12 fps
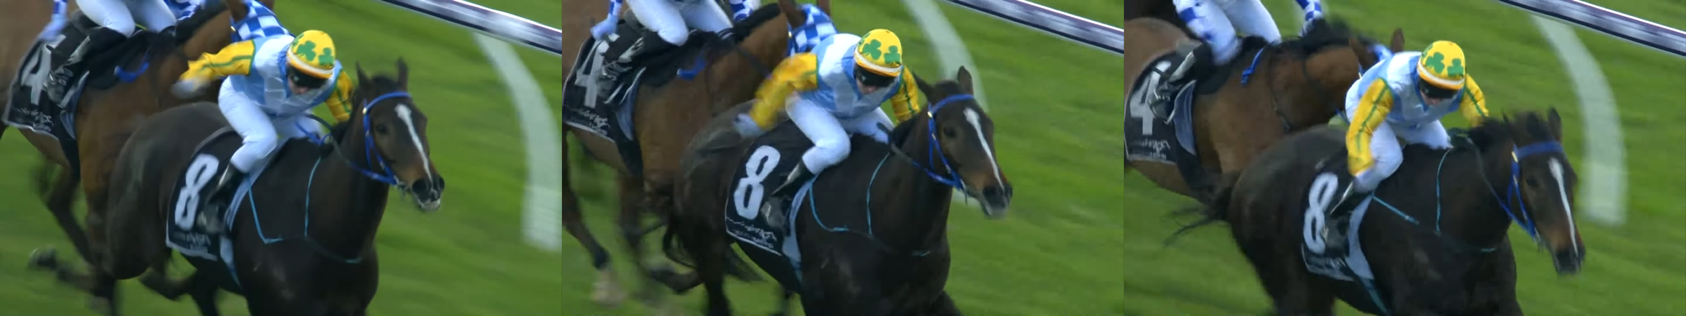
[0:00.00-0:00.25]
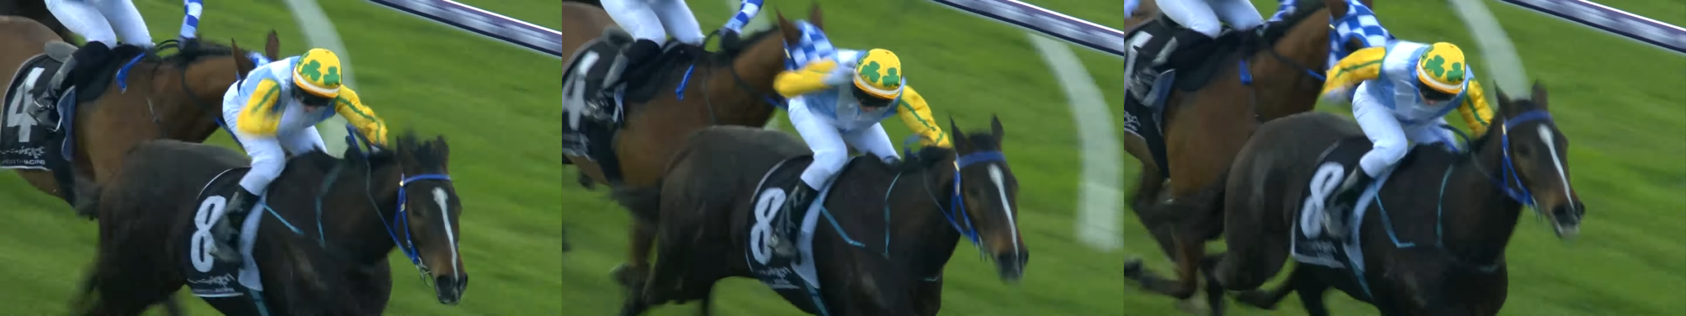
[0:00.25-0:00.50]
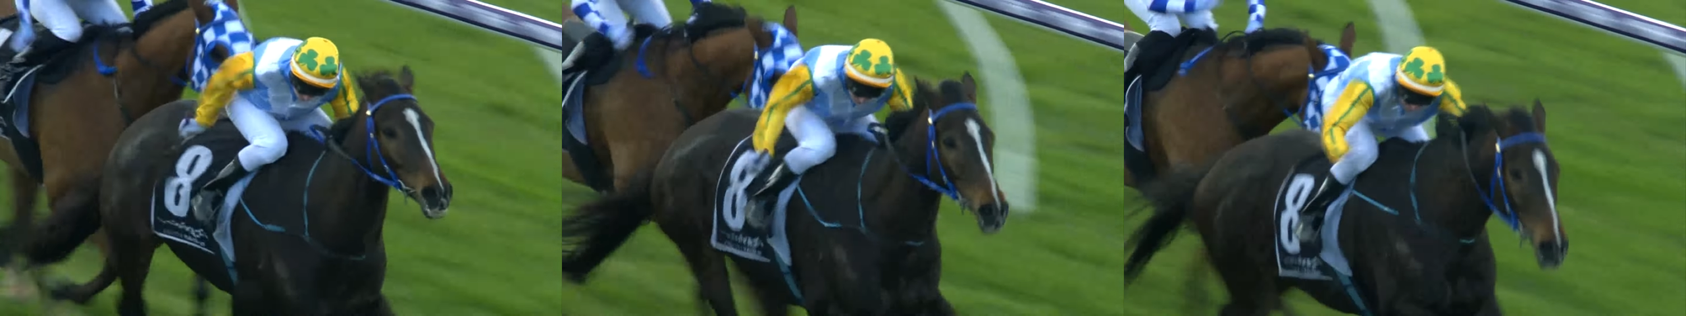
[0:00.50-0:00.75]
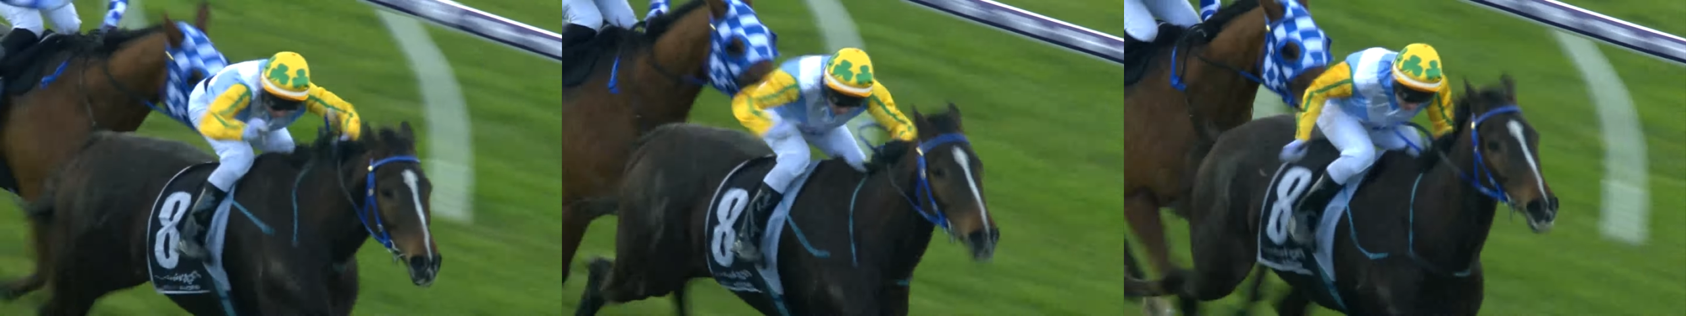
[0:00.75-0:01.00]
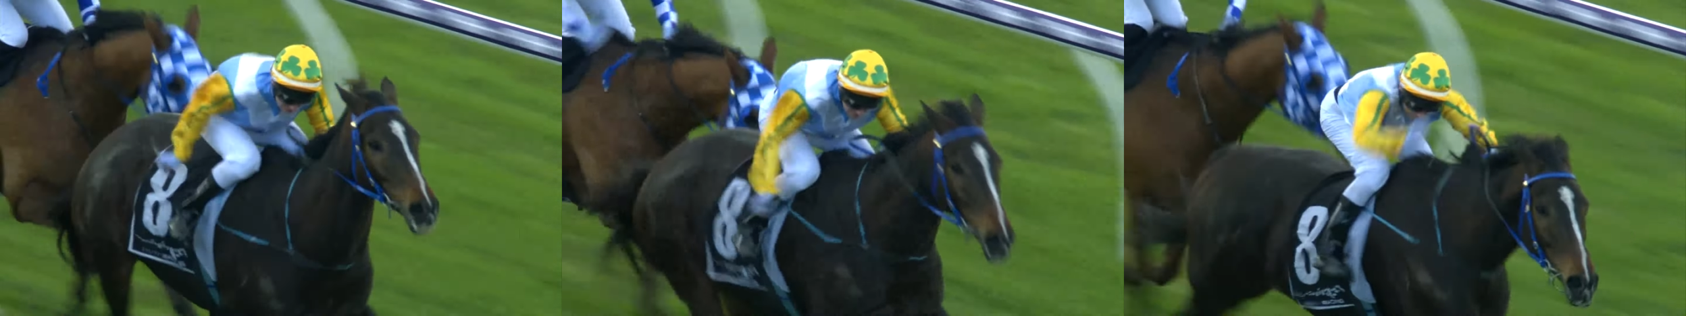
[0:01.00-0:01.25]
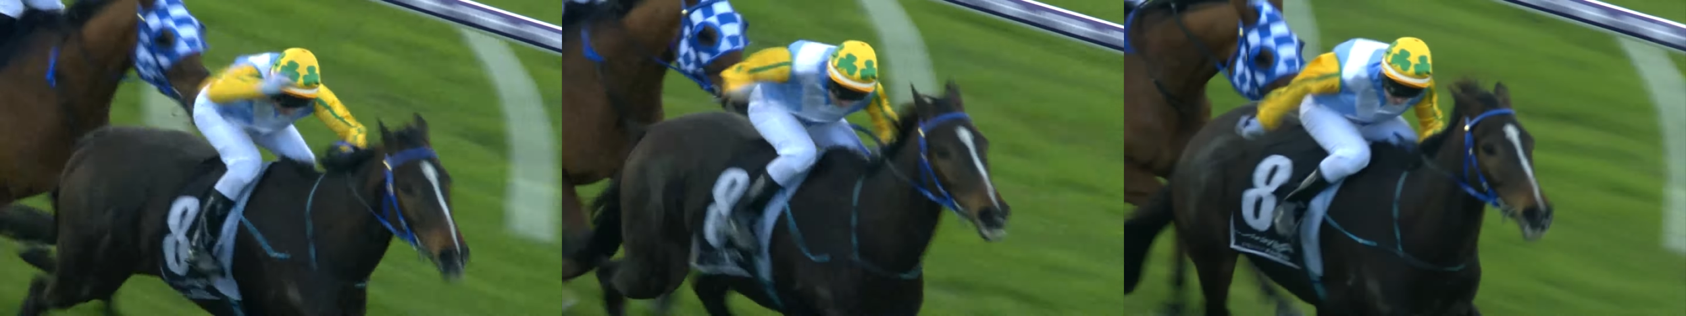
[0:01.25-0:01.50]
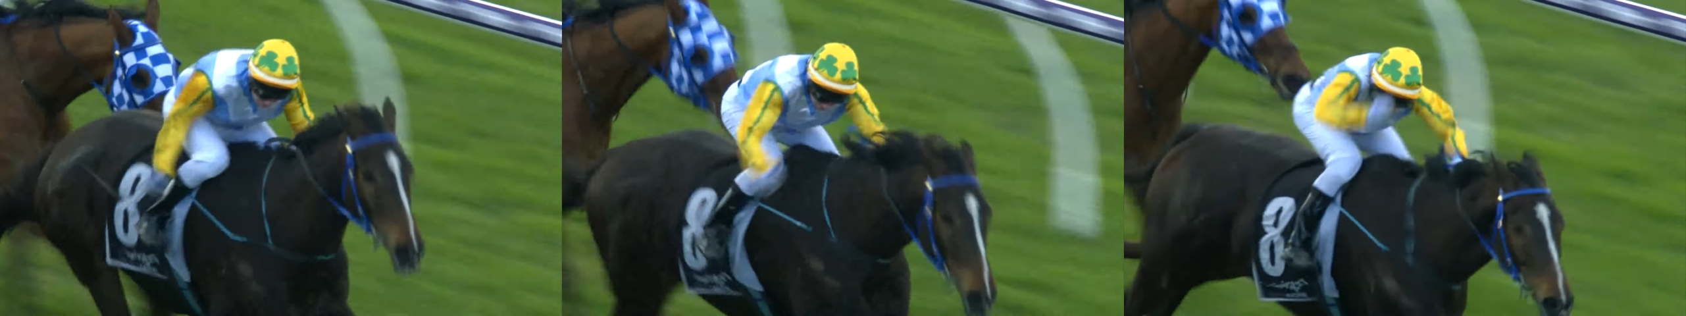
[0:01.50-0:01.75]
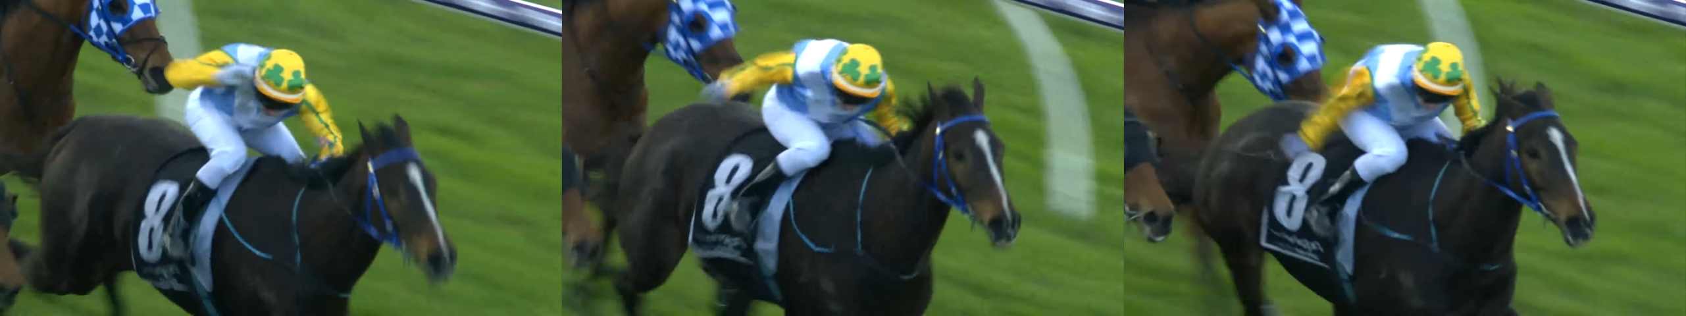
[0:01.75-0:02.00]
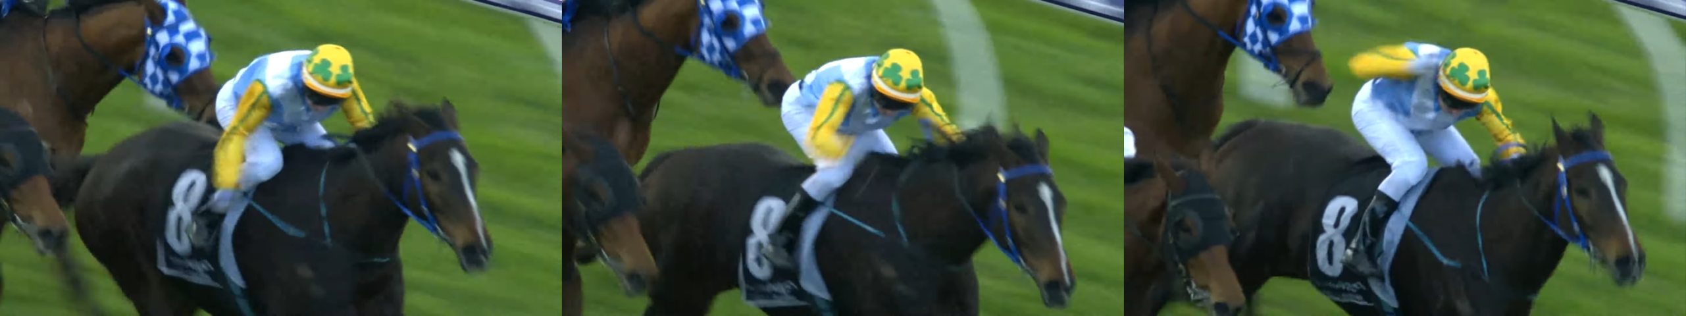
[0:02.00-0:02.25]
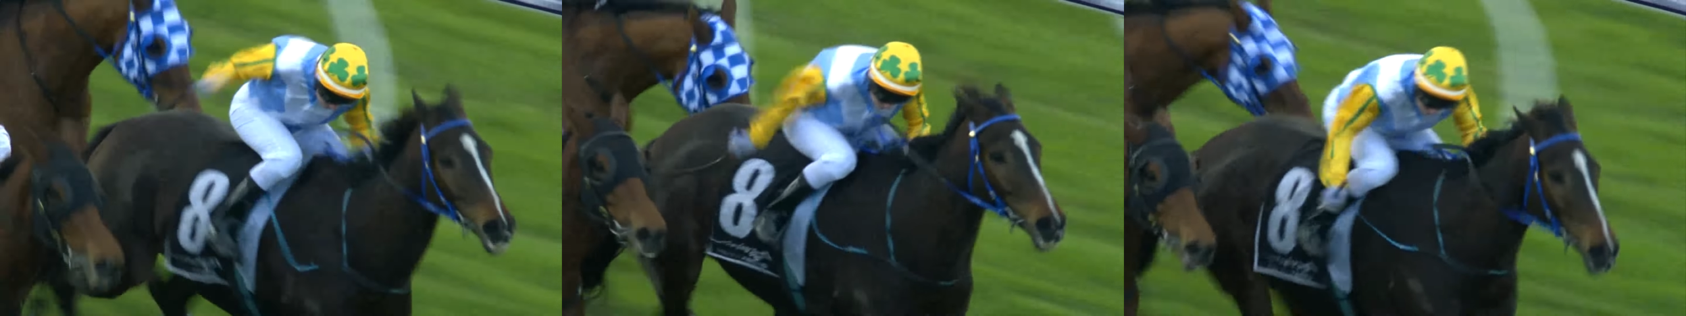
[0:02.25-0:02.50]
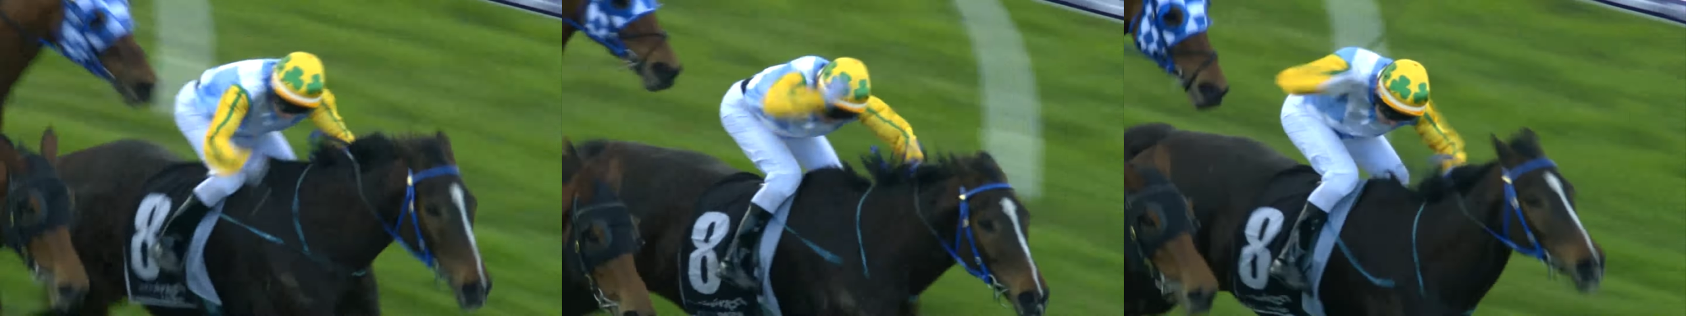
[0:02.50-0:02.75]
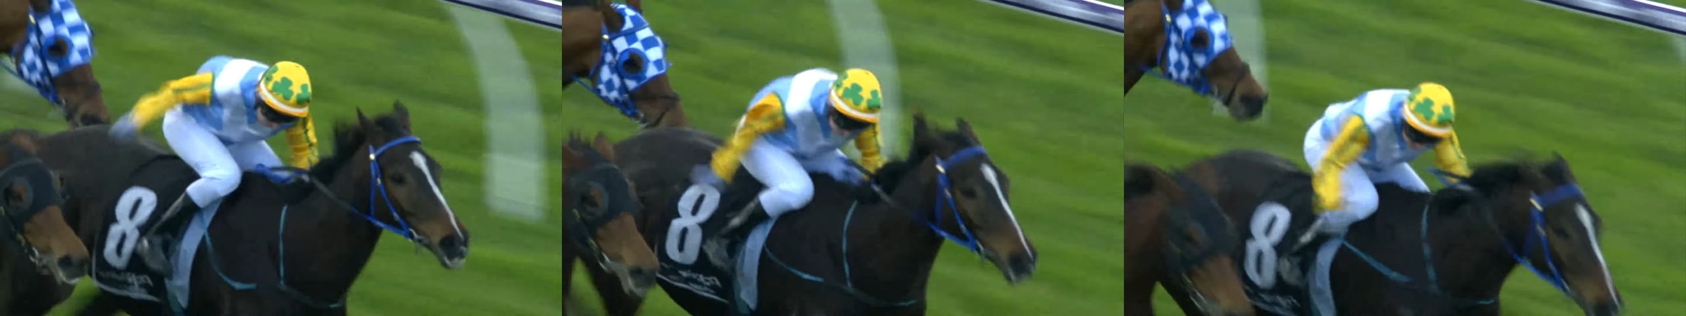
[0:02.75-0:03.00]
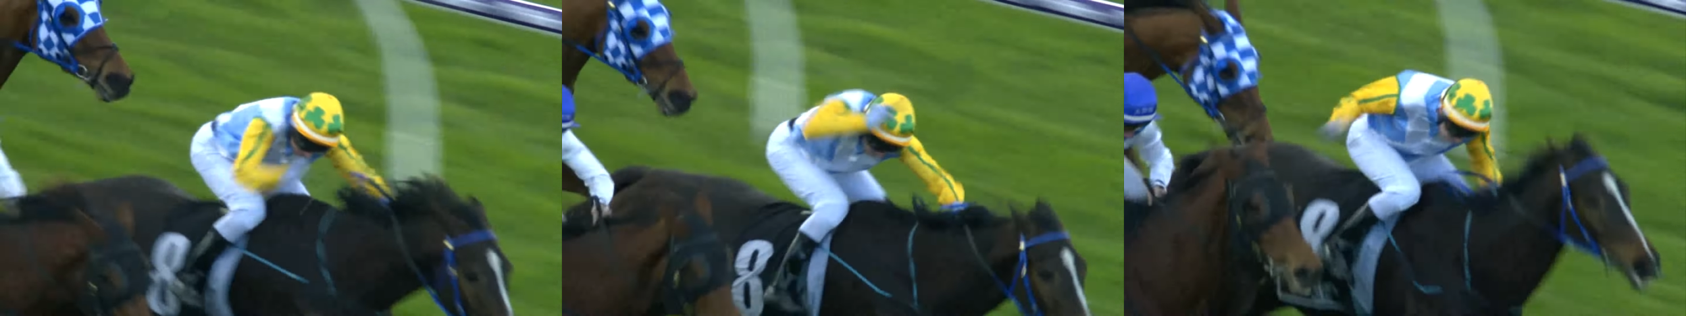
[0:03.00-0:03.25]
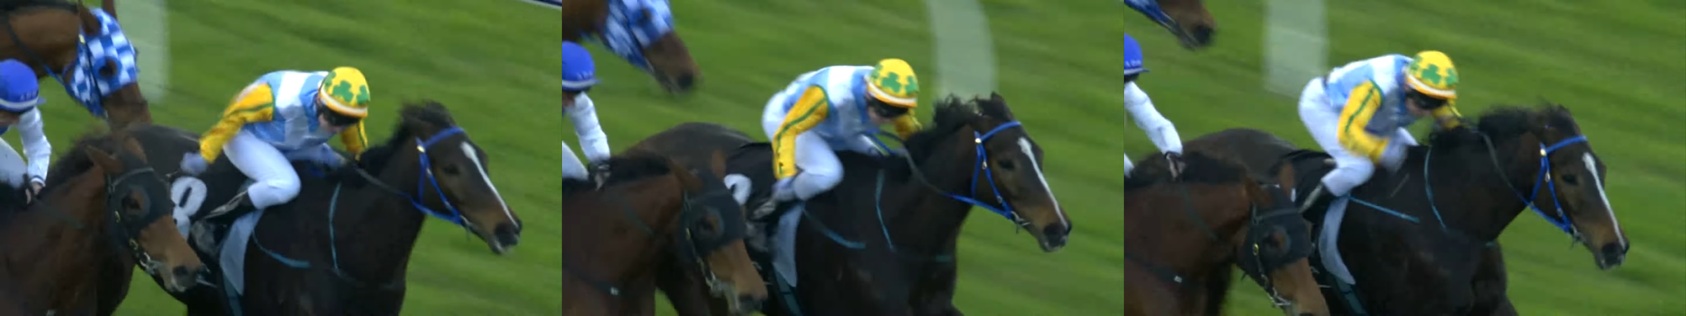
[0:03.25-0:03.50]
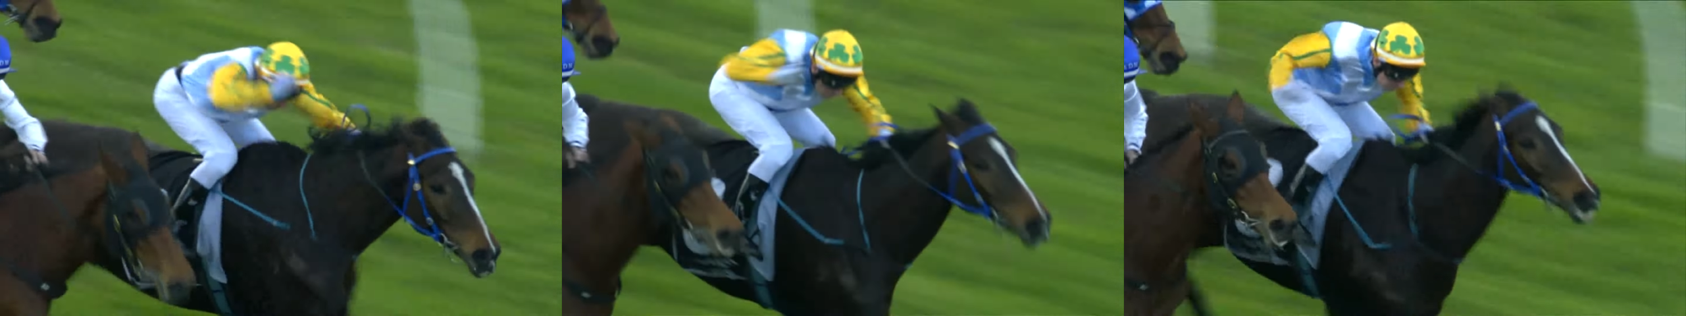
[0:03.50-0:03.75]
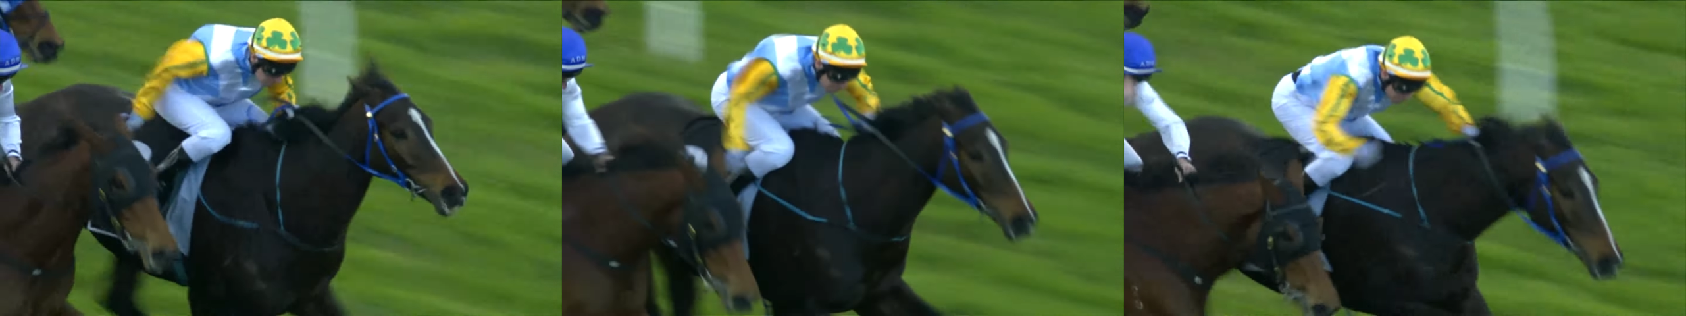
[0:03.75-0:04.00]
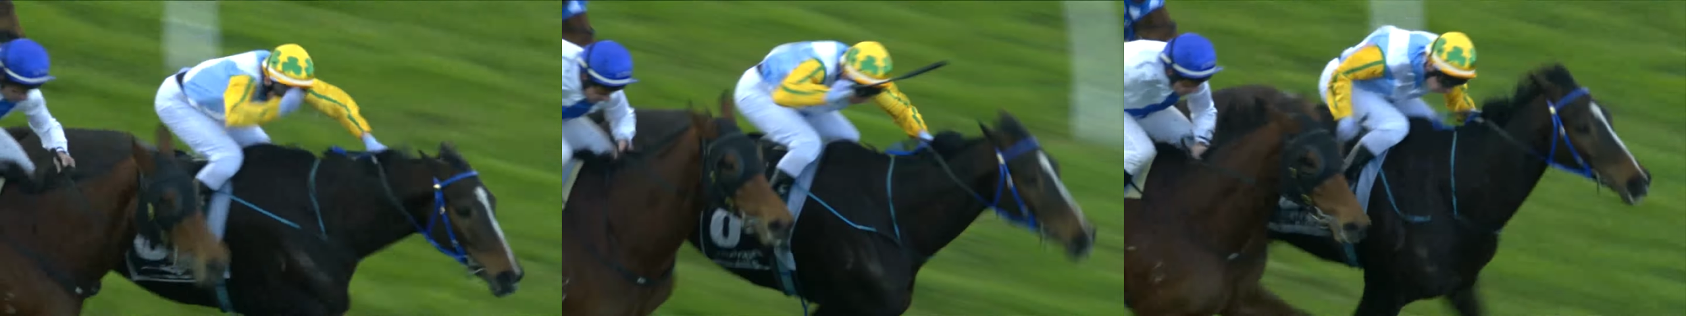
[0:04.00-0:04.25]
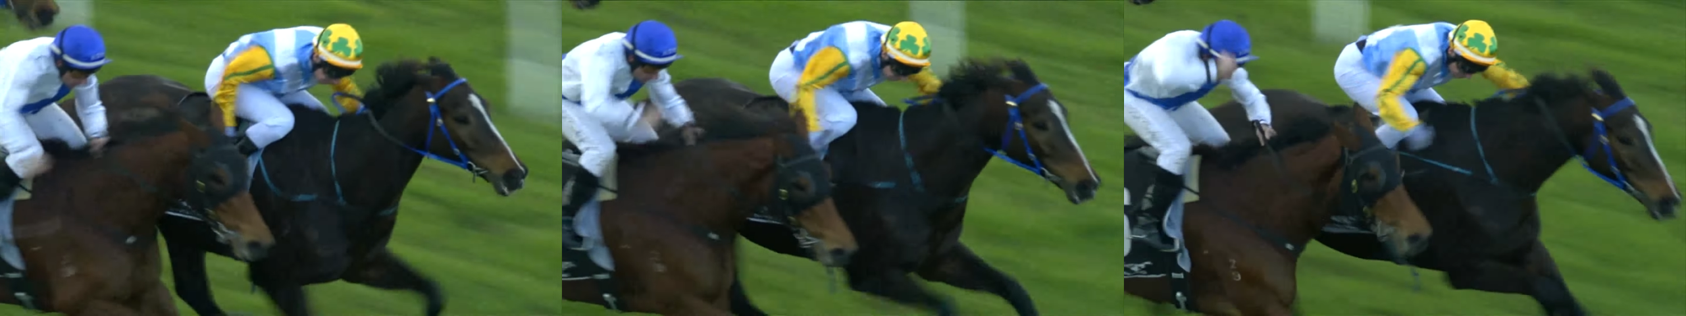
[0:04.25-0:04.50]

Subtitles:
(no speaker visible)